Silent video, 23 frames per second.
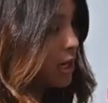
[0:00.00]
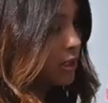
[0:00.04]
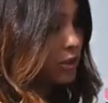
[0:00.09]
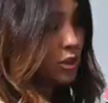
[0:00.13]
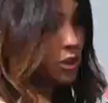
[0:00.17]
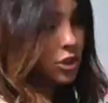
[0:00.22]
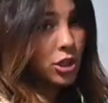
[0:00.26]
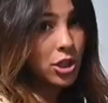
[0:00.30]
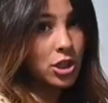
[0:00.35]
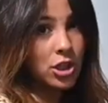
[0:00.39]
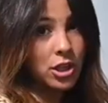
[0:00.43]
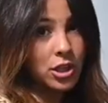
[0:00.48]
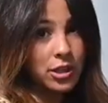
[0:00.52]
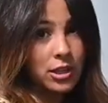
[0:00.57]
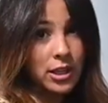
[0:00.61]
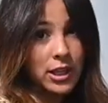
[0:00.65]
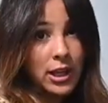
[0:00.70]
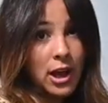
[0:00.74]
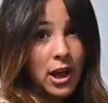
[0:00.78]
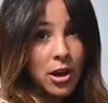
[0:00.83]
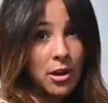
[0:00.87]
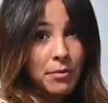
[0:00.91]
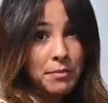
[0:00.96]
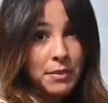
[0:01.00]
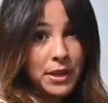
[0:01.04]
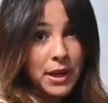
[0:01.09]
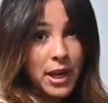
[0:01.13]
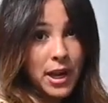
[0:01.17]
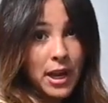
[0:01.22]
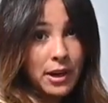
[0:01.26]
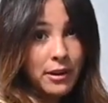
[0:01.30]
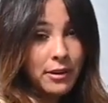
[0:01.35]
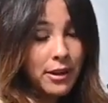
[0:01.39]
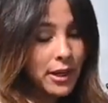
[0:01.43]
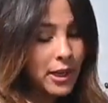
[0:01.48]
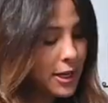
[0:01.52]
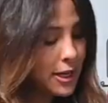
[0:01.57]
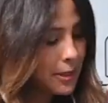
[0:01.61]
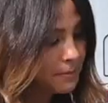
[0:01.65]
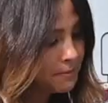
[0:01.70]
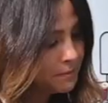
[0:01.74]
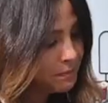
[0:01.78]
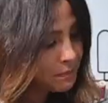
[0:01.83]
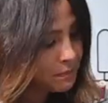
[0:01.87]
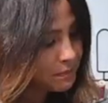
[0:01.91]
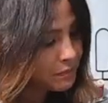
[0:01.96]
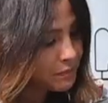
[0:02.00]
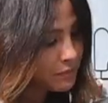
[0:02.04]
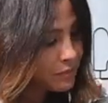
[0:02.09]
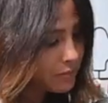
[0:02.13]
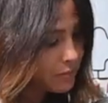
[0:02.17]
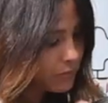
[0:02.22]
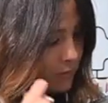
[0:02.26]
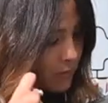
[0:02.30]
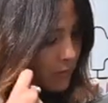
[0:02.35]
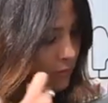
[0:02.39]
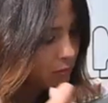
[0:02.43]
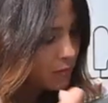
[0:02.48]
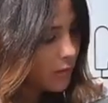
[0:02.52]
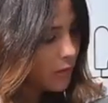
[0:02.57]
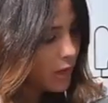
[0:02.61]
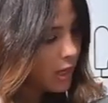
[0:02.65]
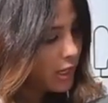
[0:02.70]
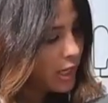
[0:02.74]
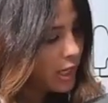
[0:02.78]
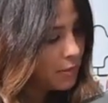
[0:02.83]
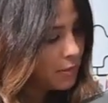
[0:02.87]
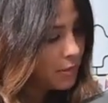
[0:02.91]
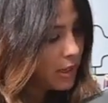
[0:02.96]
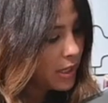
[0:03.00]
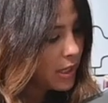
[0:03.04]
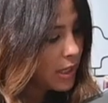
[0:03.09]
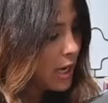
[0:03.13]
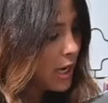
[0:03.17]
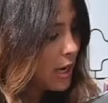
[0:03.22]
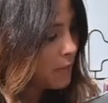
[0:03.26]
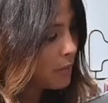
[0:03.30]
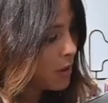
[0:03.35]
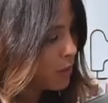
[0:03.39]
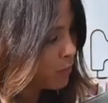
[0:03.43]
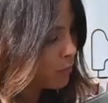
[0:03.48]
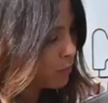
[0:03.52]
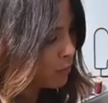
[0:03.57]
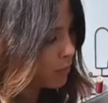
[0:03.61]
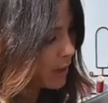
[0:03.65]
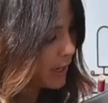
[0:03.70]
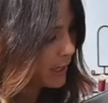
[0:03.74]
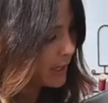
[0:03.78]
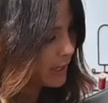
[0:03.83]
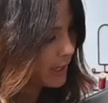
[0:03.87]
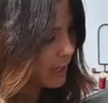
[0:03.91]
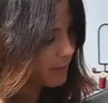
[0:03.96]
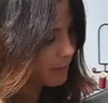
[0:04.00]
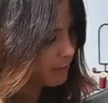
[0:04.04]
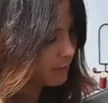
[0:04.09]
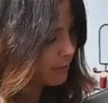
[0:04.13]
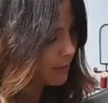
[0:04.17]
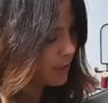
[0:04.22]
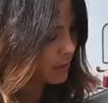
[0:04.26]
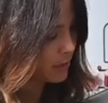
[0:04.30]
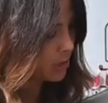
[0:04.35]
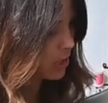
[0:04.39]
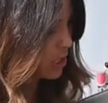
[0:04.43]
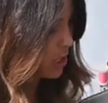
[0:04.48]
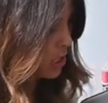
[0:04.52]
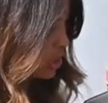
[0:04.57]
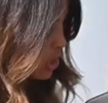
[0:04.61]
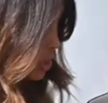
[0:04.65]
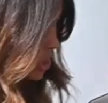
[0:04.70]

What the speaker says: under the armpit area. And I'm gonna come right up front